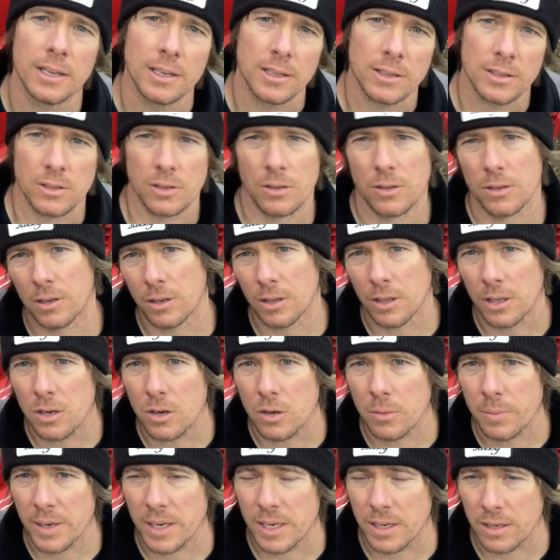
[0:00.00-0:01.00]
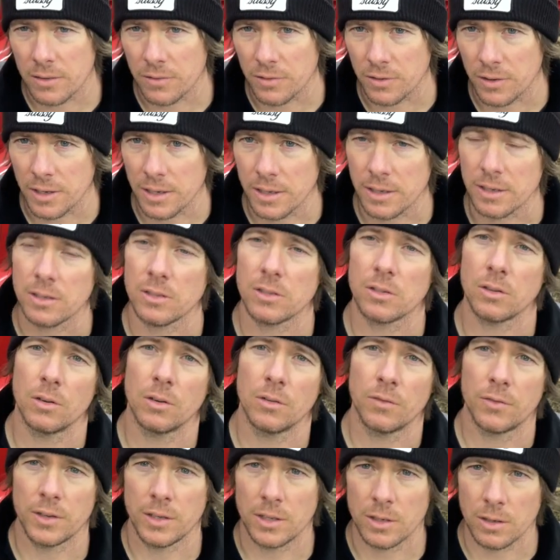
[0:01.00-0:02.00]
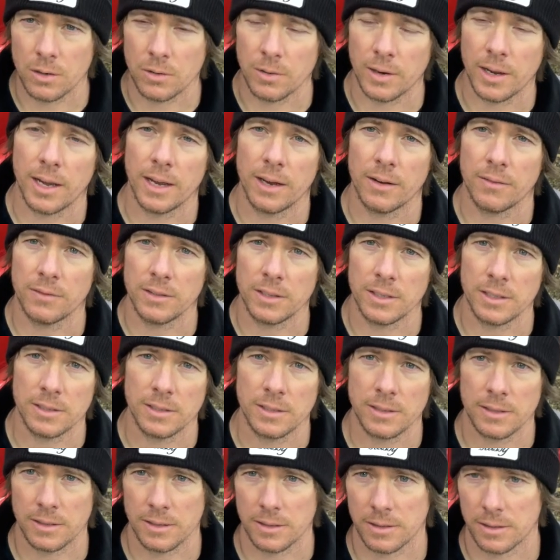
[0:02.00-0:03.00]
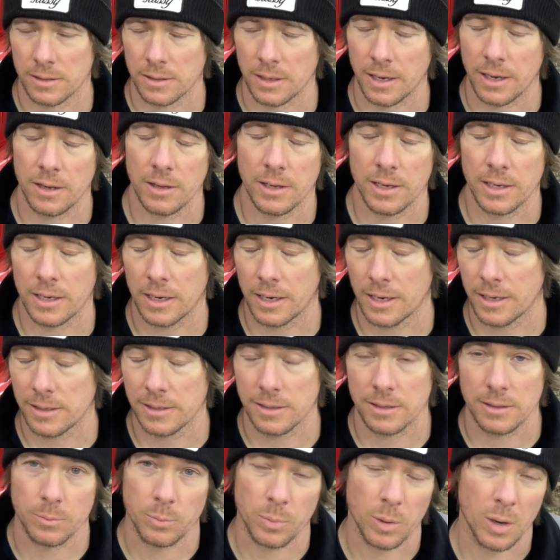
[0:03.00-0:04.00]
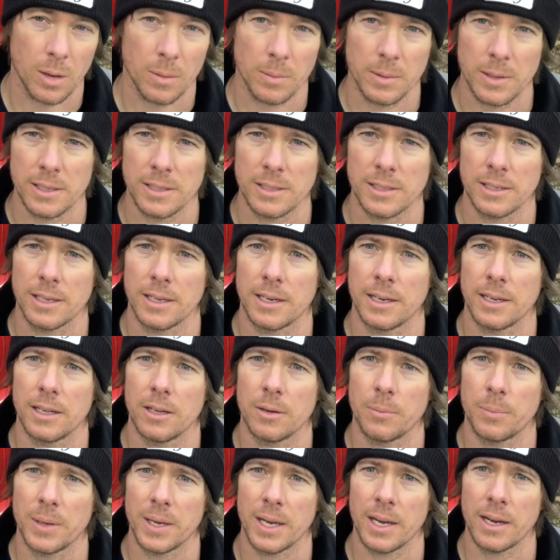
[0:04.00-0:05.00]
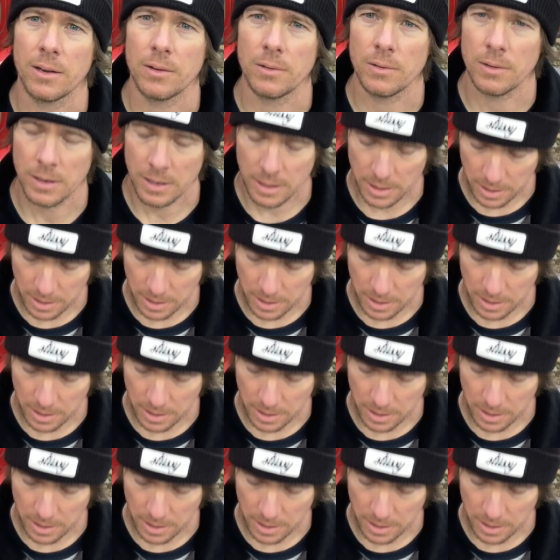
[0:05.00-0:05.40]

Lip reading: so they're a little bit different. So if you don't have these style headlights, this probably isn't going to help you out,